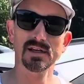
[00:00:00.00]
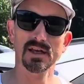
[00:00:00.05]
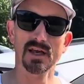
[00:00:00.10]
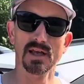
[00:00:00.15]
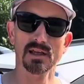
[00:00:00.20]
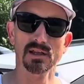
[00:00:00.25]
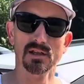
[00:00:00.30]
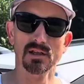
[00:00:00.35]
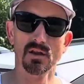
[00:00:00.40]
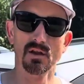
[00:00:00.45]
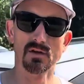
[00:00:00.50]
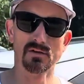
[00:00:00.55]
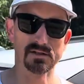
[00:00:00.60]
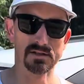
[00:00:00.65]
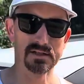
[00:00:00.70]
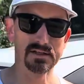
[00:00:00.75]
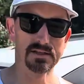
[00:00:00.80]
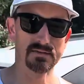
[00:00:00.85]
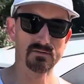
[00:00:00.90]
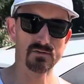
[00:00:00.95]
and the long
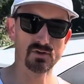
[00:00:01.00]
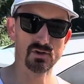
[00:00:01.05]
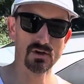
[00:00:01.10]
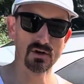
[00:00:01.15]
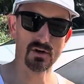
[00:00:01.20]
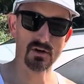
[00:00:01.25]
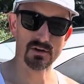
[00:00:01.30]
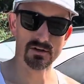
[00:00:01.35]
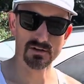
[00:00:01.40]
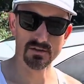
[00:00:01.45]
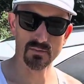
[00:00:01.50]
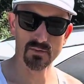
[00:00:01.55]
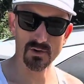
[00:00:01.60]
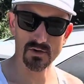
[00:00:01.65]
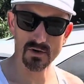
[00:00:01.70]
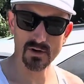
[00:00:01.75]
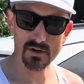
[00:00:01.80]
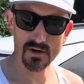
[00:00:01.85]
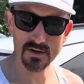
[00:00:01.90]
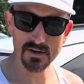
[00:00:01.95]
sleeve shirt to put
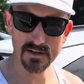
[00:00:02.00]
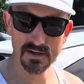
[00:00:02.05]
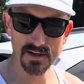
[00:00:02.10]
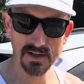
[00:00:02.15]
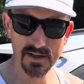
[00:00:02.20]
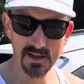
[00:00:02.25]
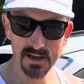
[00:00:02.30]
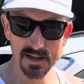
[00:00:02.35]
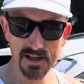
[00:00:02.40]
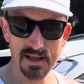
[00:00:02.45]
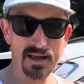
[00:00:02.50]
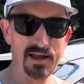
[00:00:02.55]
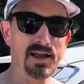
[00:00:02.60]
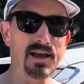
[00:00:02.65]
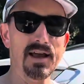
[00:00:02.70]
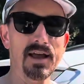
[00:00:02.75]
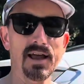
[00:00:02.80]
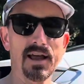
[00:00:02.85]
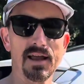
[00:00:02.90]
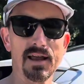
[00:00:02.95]
on,
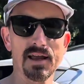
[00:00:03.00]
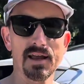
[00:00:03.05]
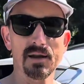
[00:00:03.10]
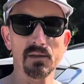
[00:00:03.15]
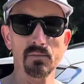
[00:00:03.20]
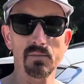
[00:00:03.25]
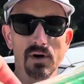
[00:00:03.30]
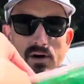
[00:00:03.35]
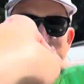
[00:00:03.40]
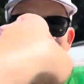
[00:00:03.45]
and bug